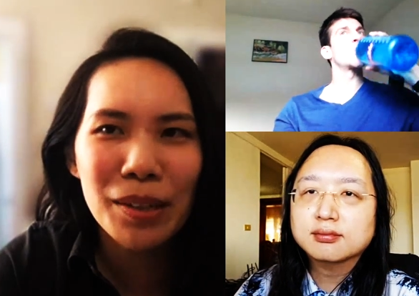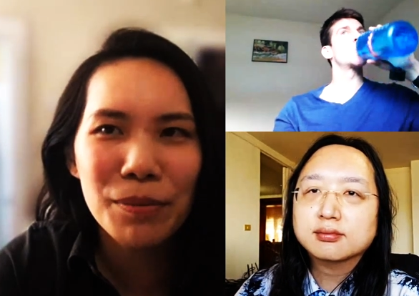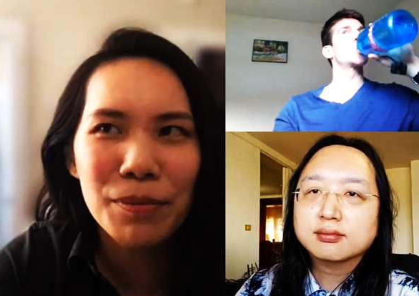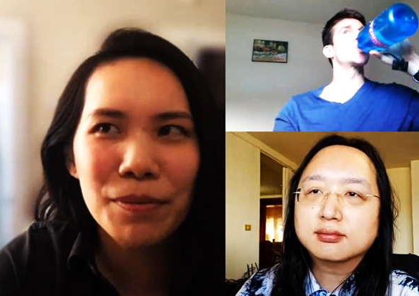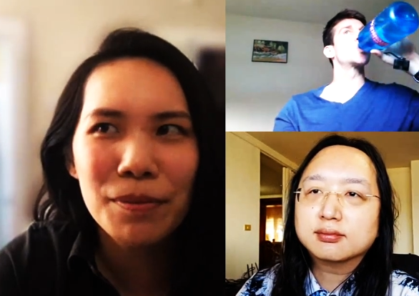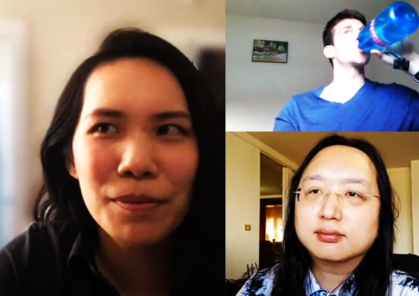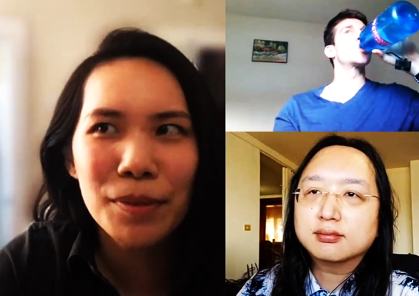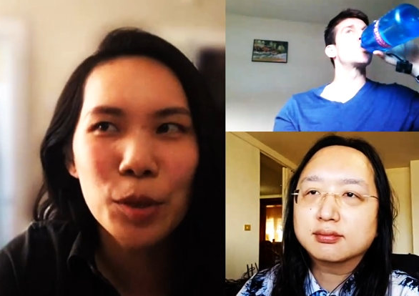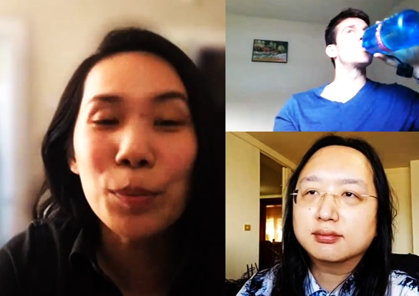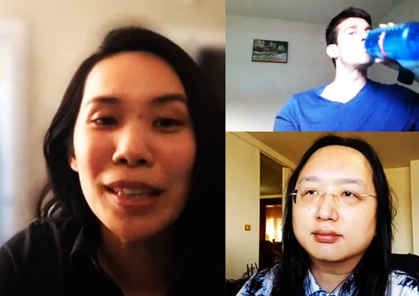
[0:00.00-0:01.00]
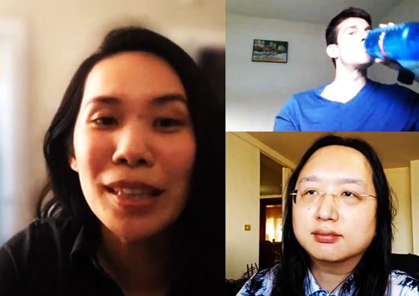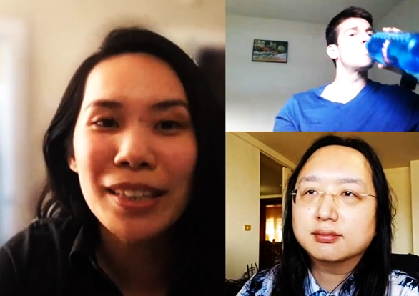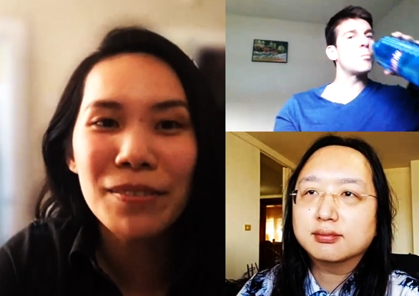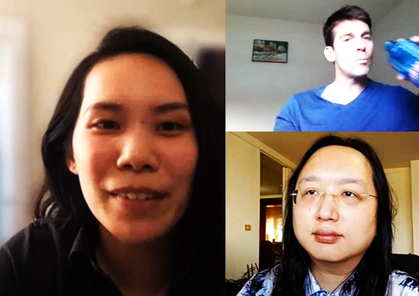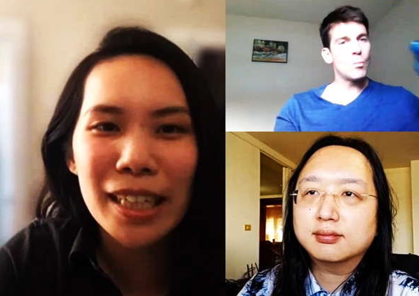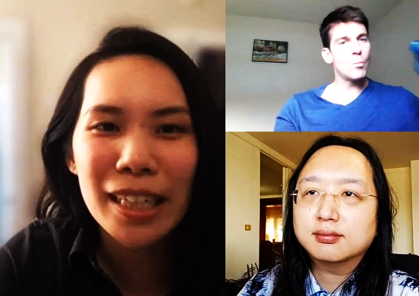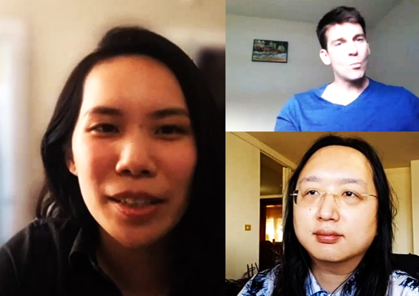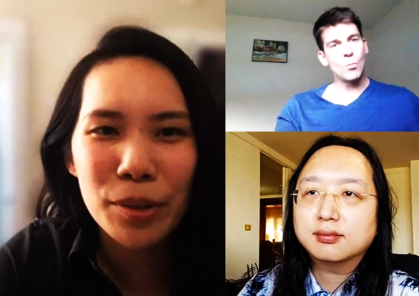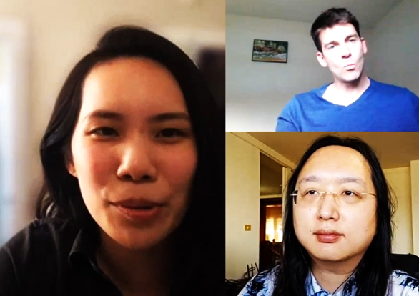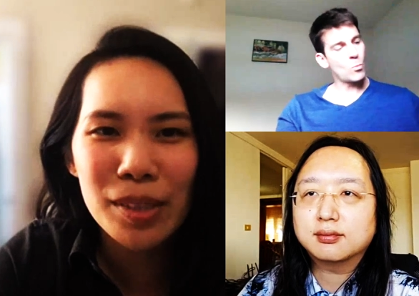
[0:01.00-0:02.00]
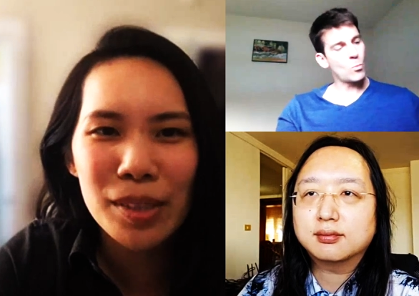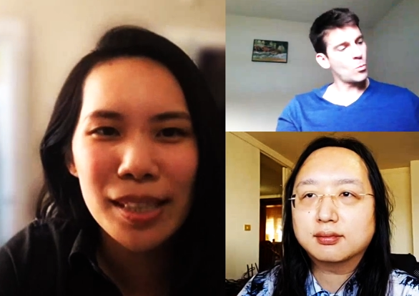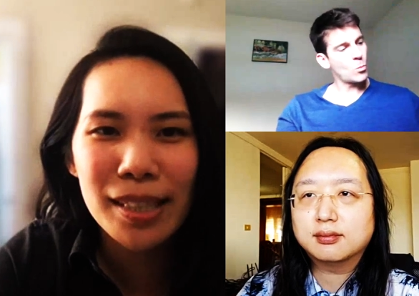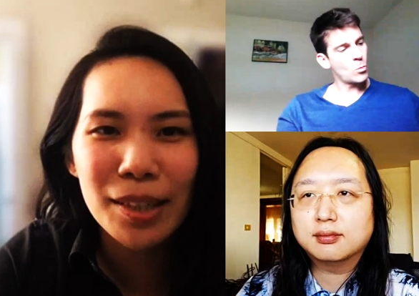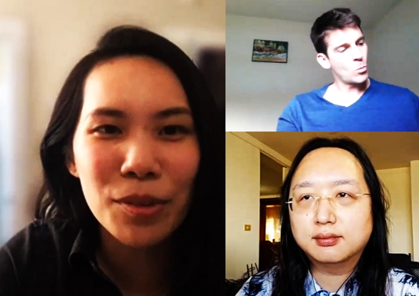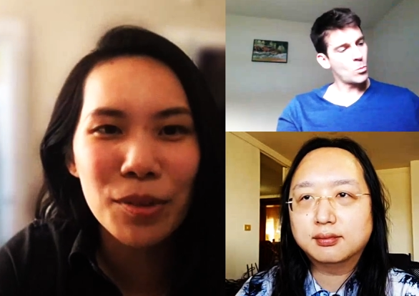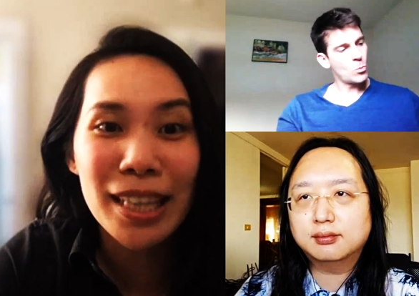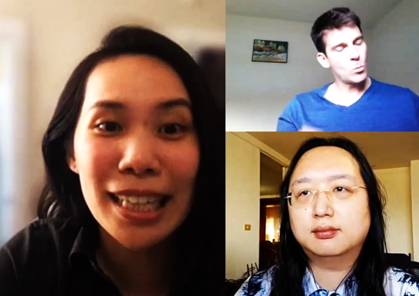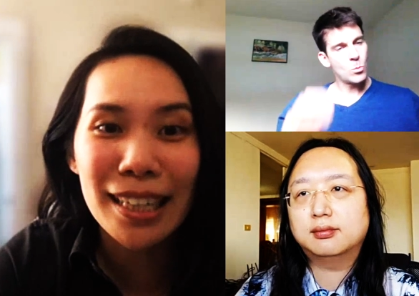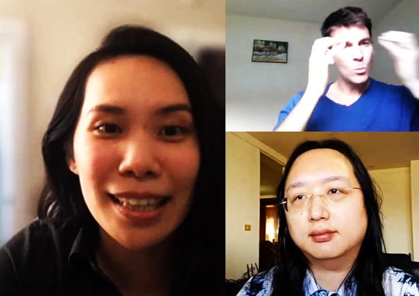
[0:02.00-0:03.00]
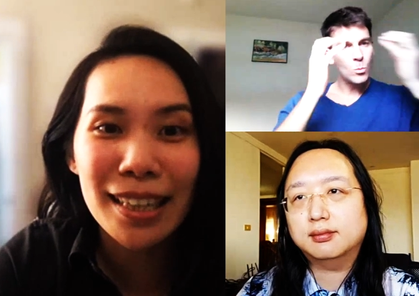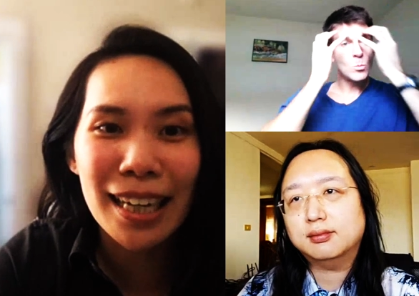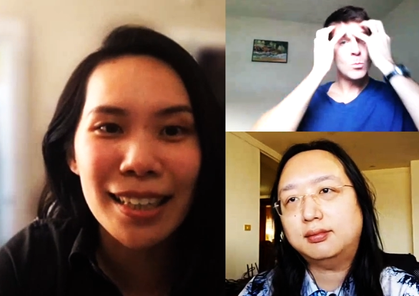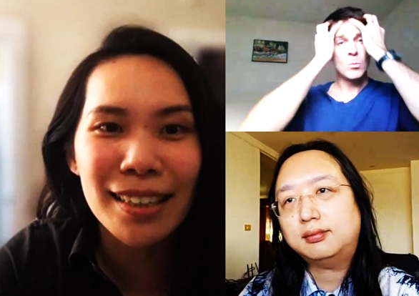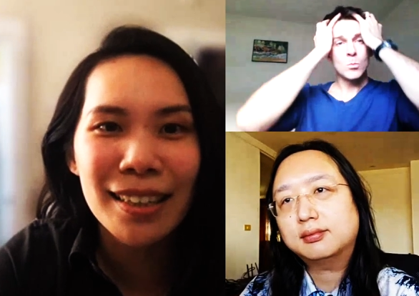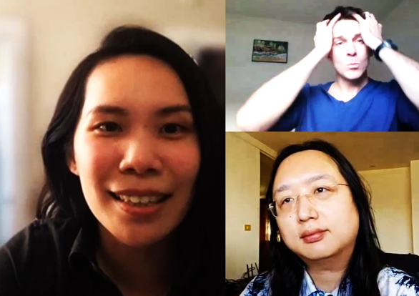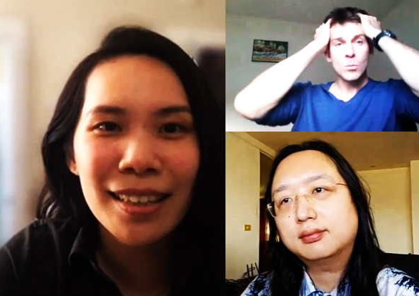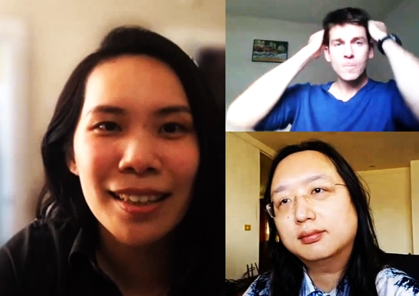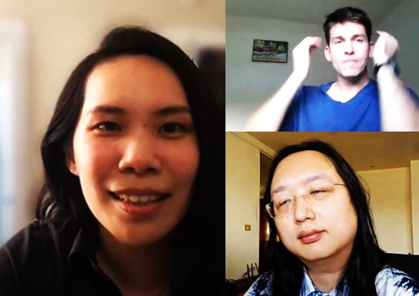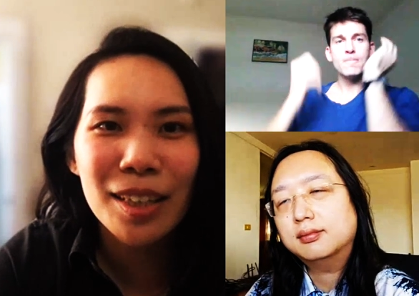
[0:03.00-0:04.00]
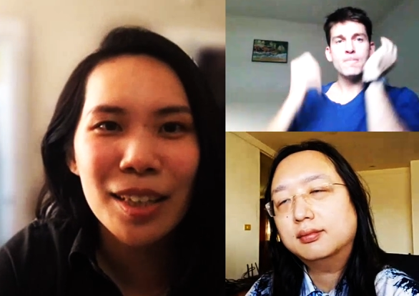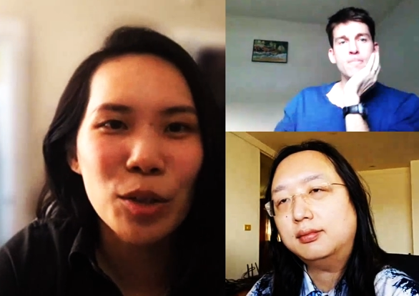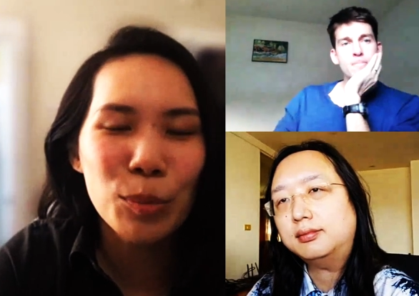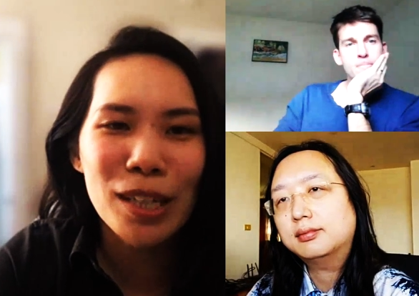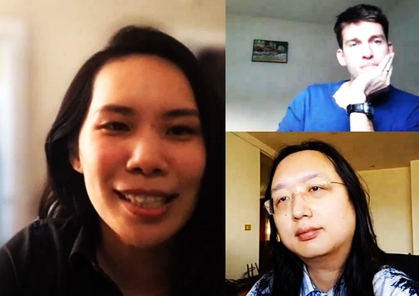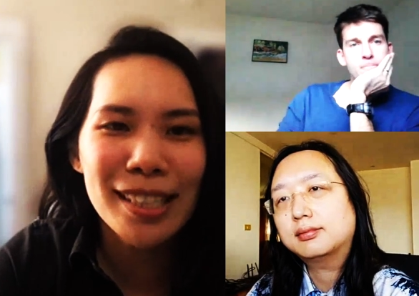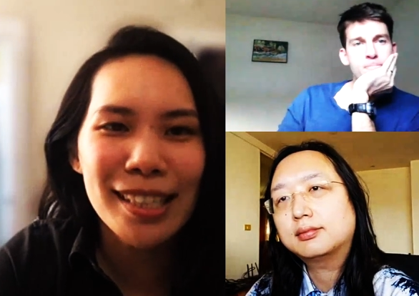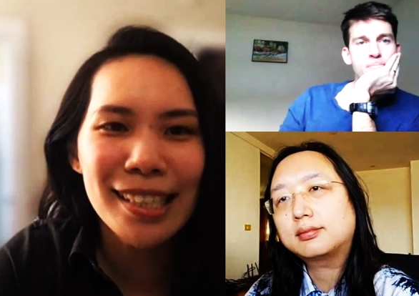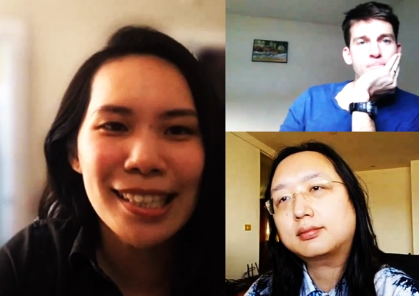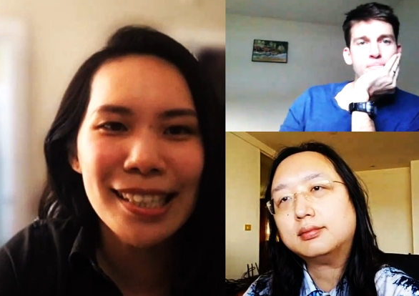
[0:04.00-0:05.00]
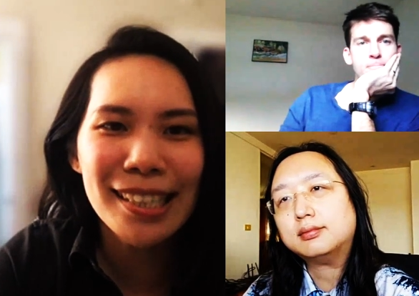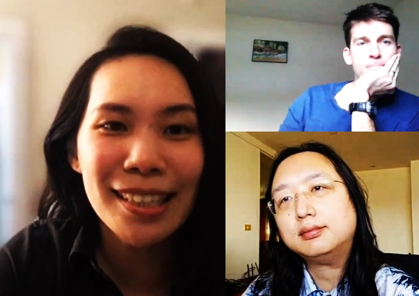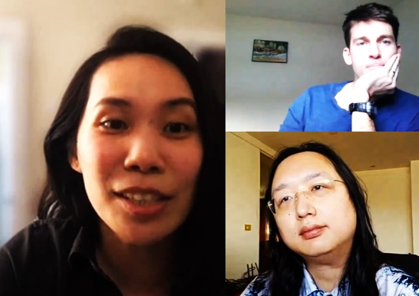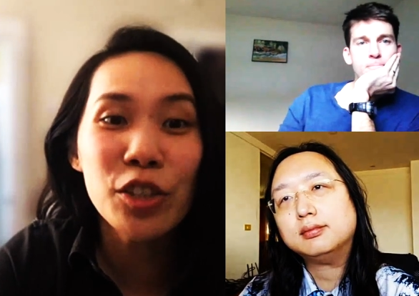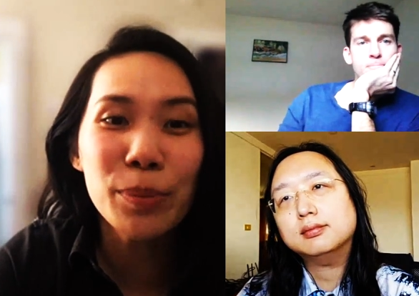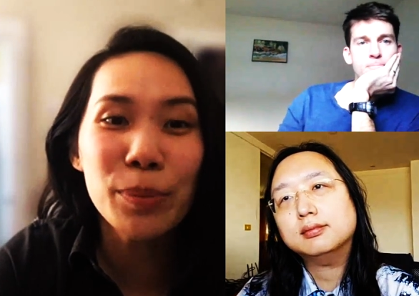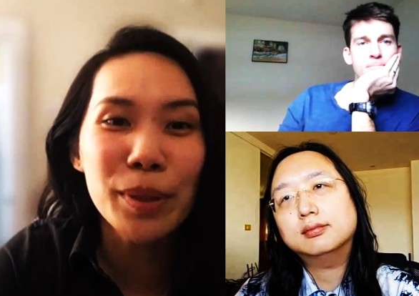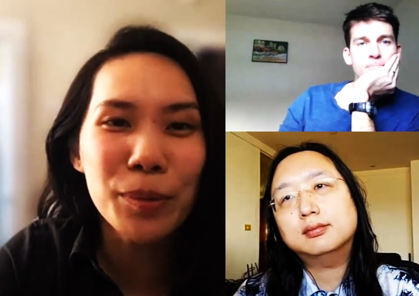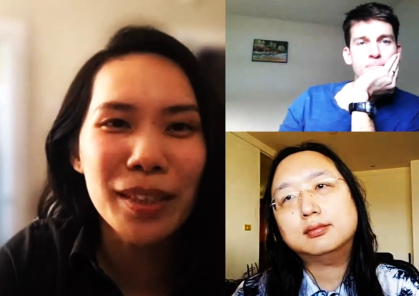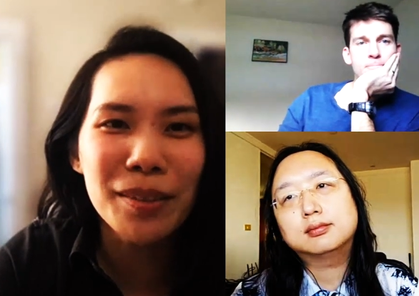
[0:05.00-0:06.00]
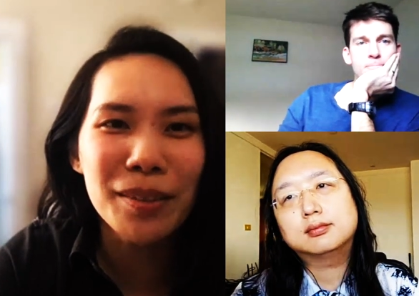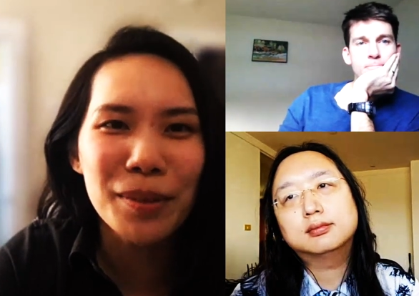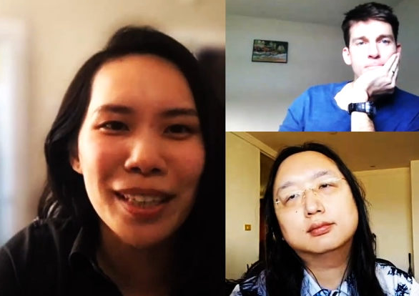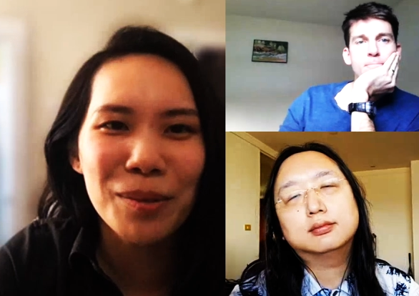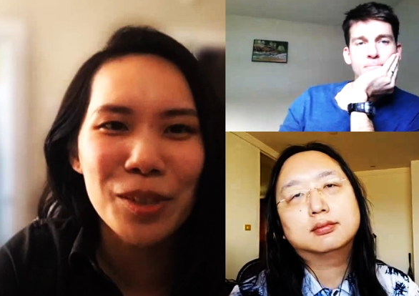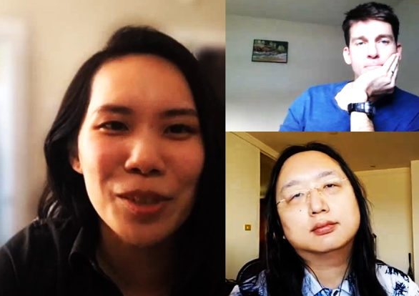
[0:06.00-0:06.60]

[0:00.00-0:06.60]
Speaker 1: have who believe fake news, they don't think that the current presidency is a legitimate one, right?